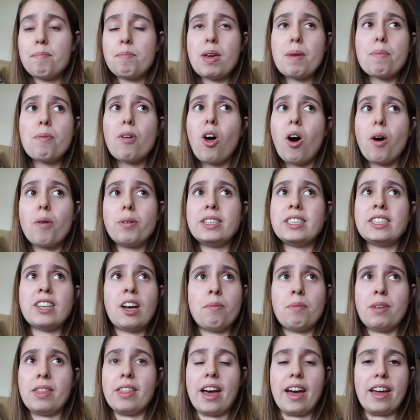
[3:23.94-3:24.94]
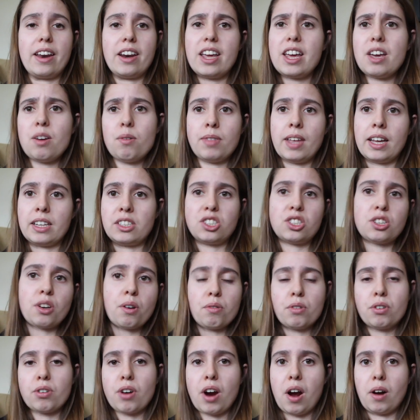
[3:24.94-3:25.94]
people always tell me that, ew, that's
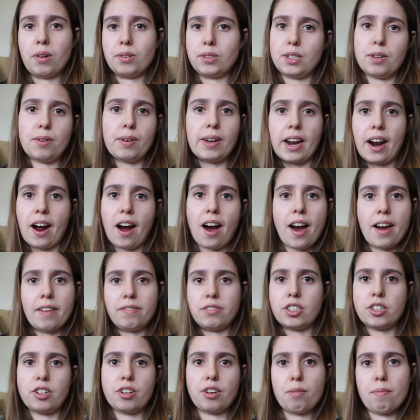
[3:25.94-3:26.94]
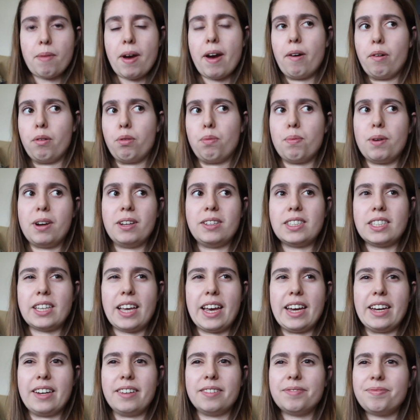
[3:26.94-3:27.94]
so gross, you get hives in your mouth, but it's
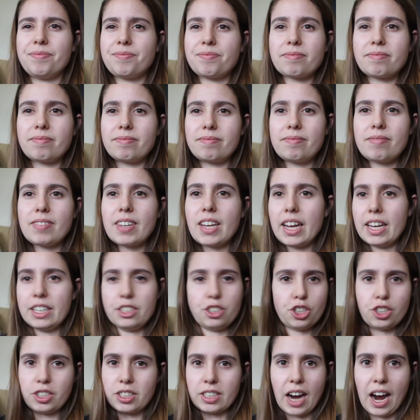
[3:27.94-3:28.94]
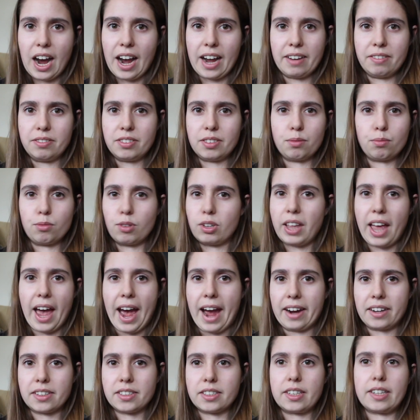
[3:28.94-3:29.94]
like, it's just hives,
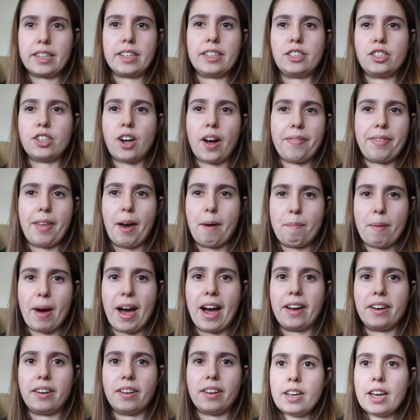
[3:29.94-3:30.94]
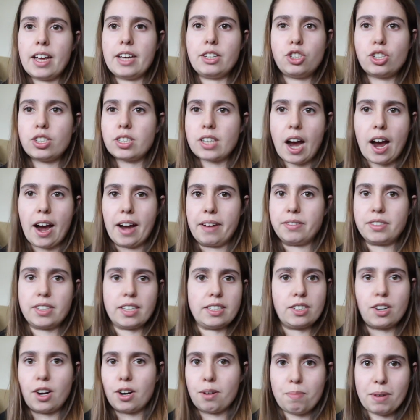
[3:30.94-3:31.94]
relax, like it's not that bad. It's just hives,
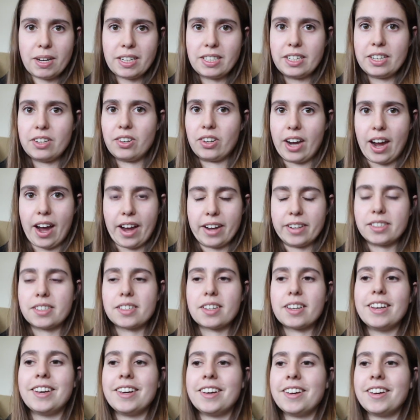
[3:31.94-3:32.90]
it's not a big deal, guys.